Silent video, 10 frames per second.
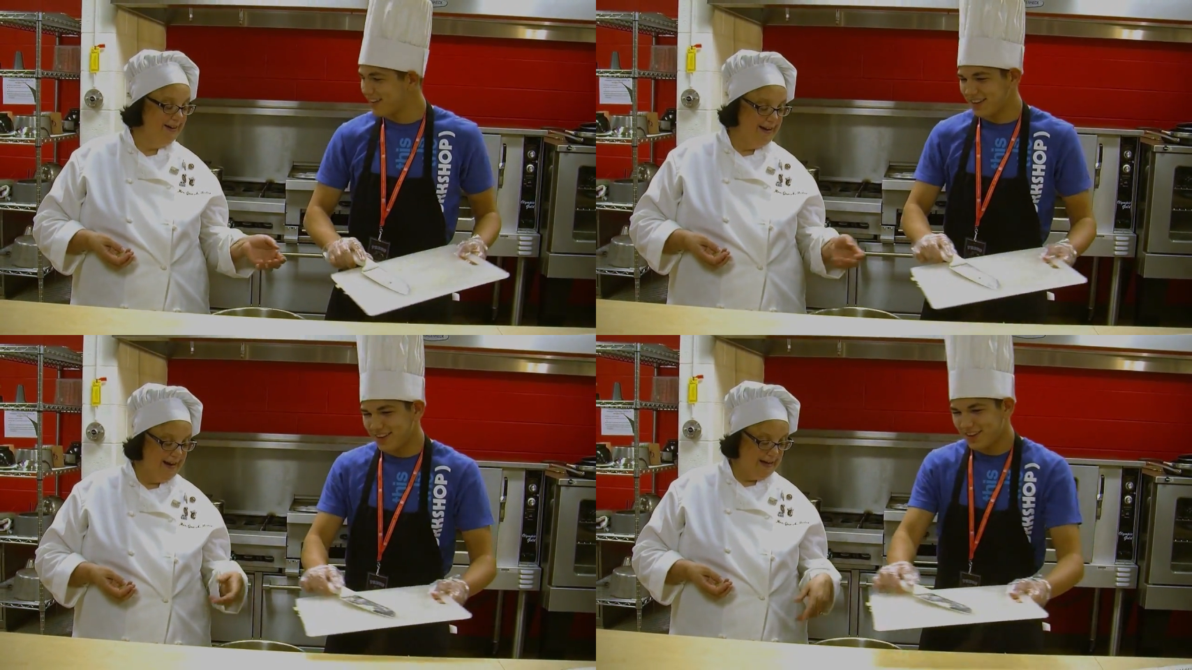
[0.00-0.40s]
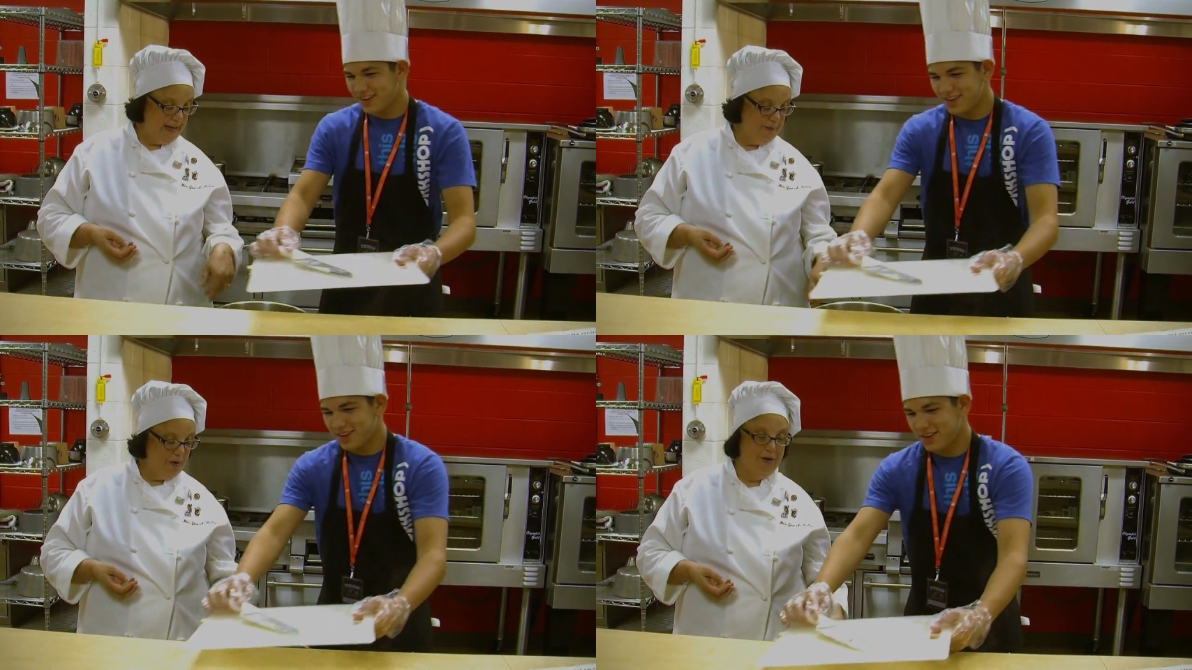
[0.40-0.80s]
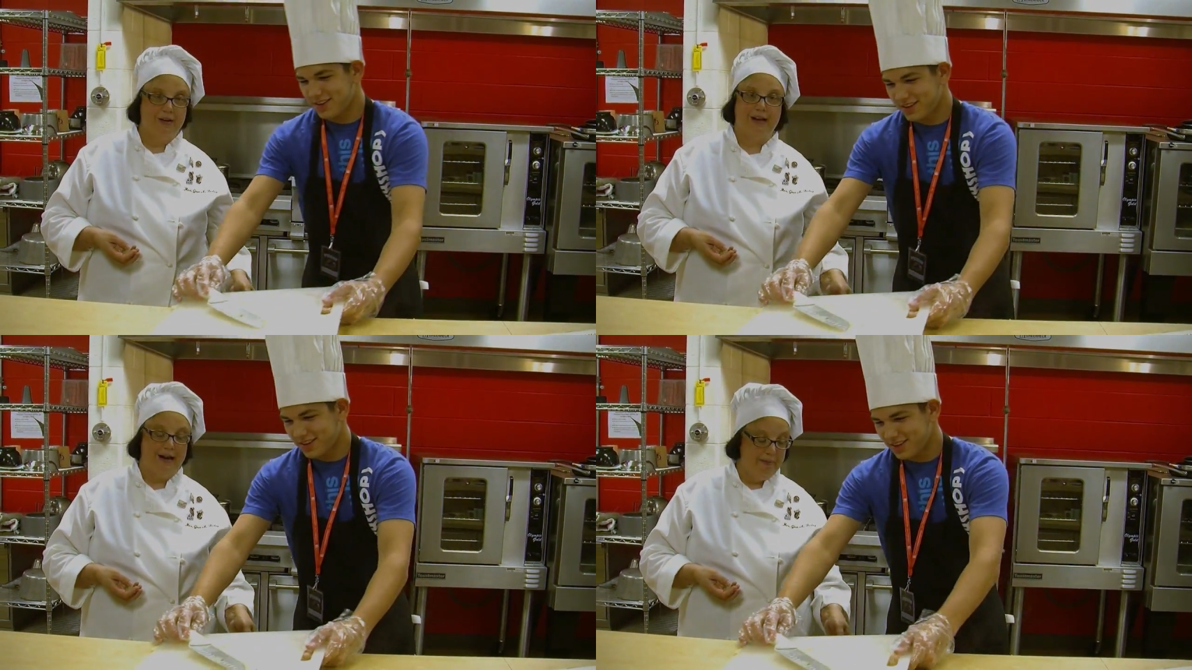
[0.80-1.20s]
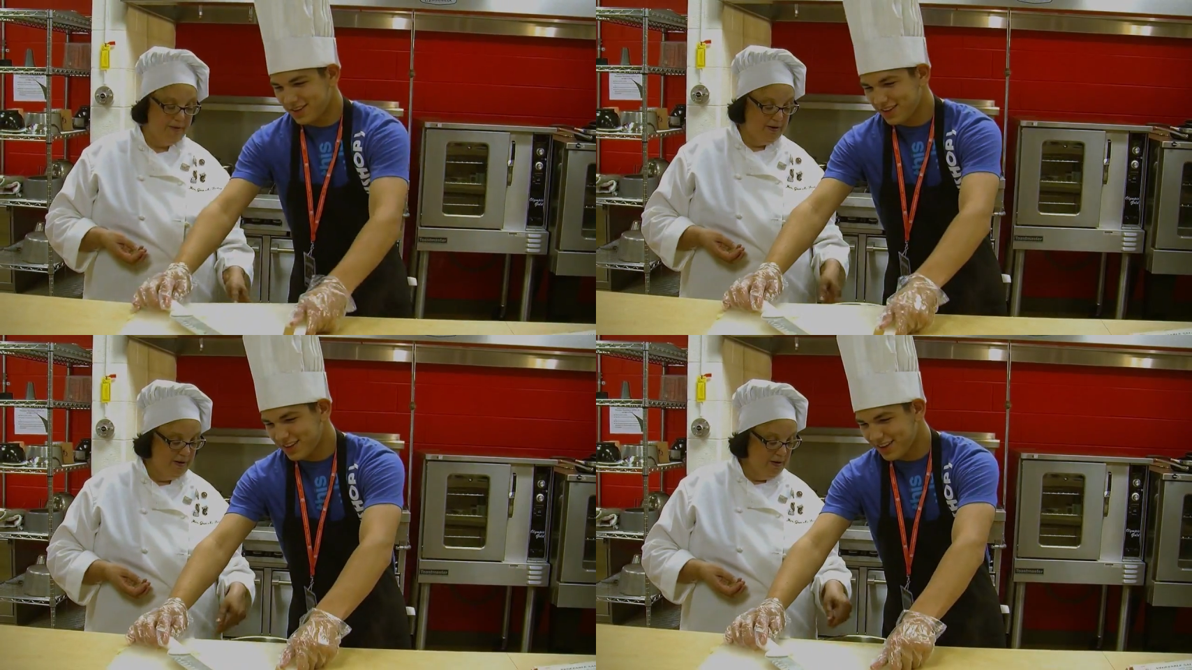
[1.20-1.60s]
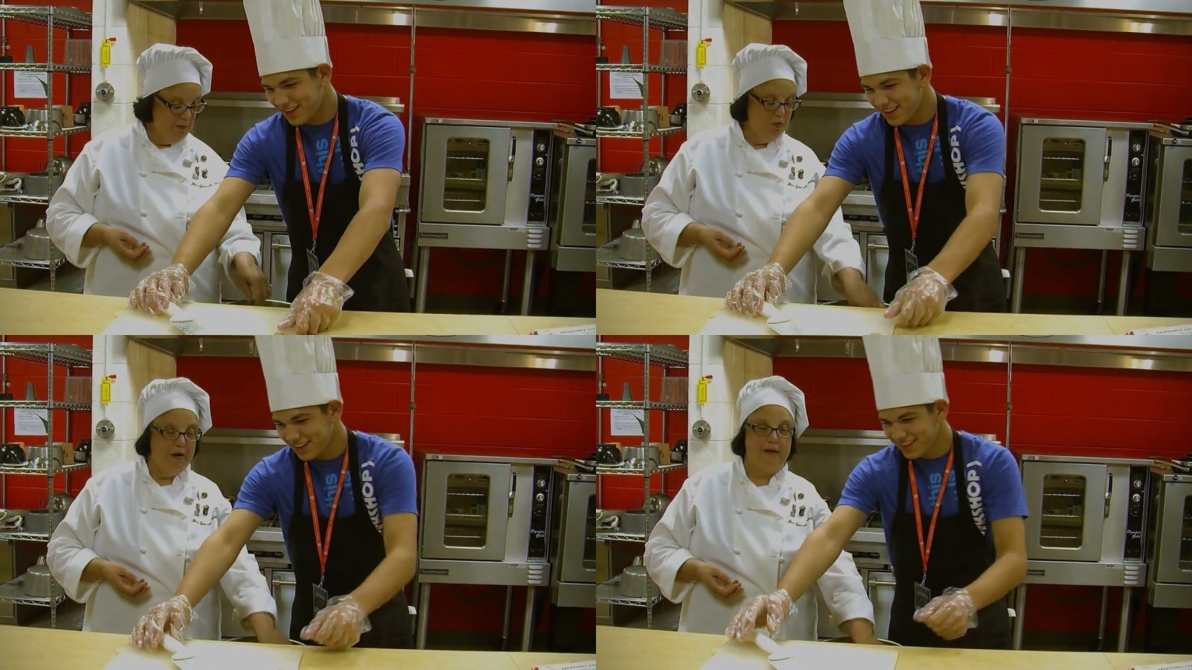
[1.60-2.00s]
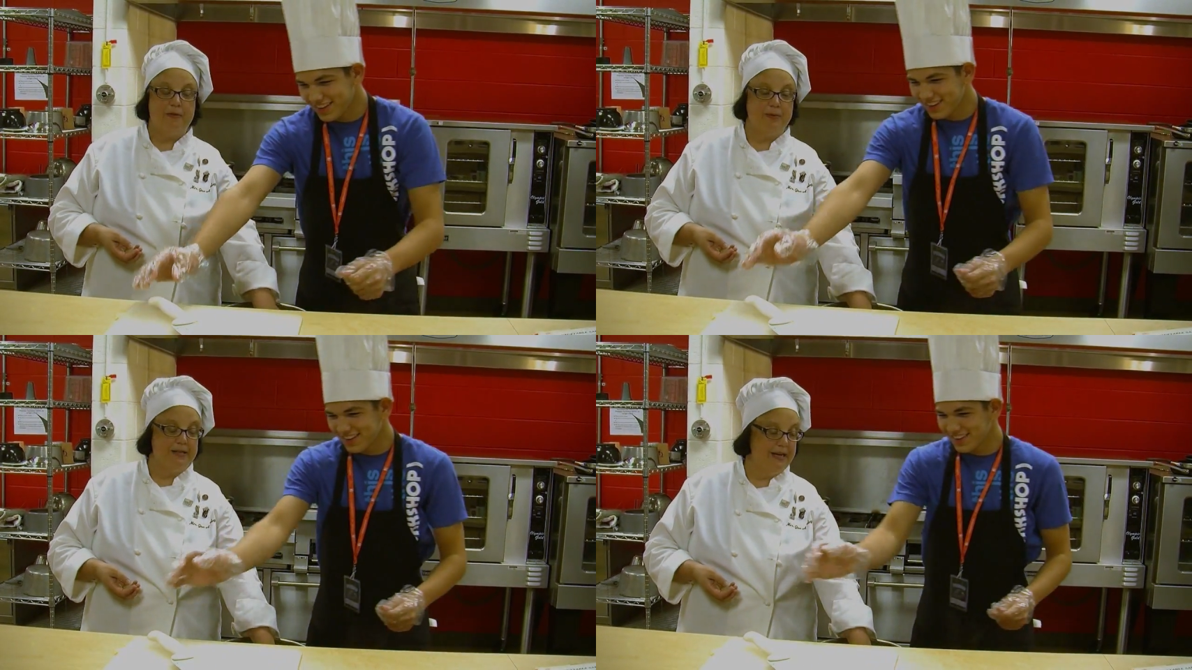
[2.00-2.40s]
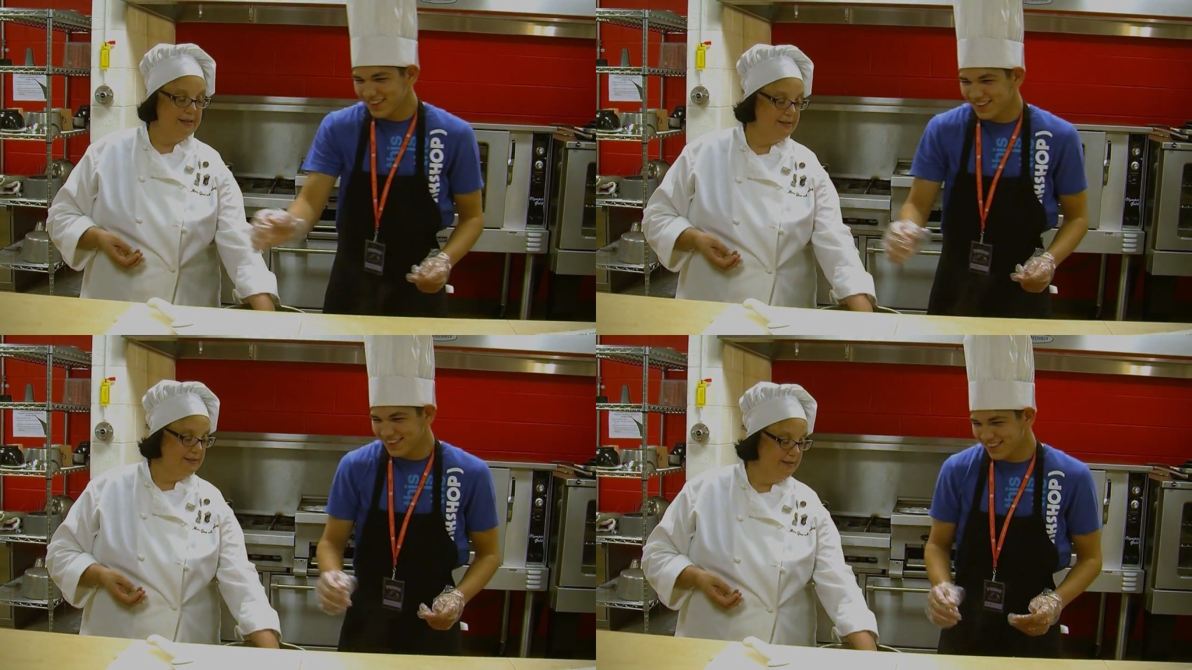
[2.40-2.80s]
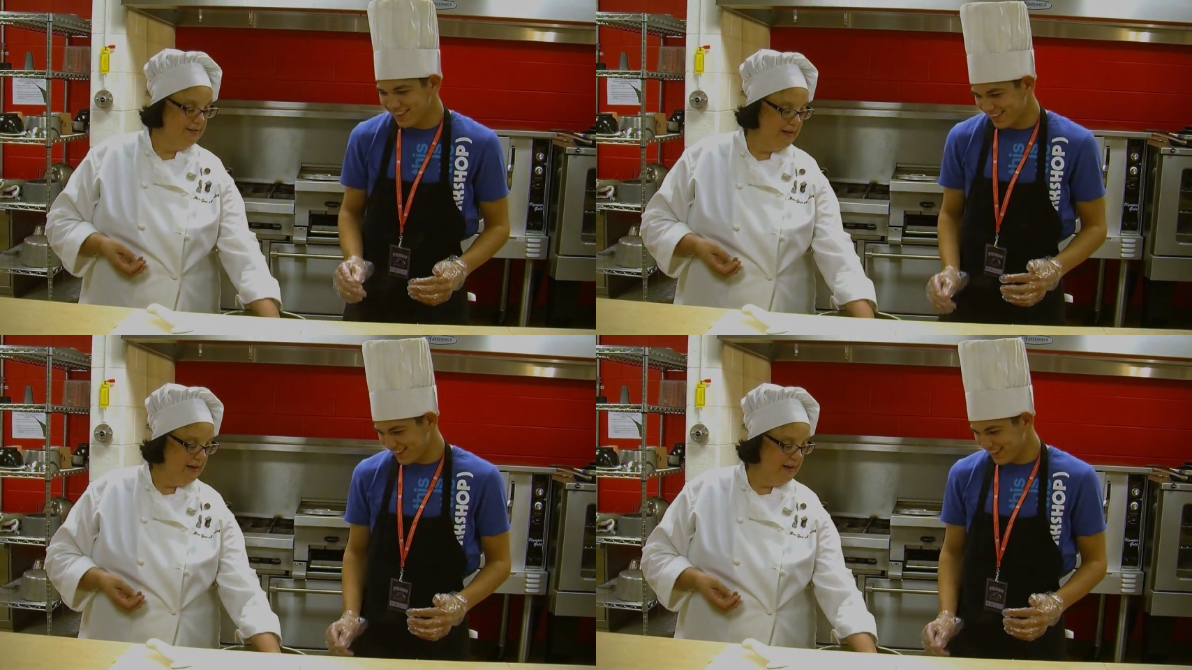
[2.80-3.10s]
Speaker 1: Yeah, keep going, Cameron. We'll have the potatoes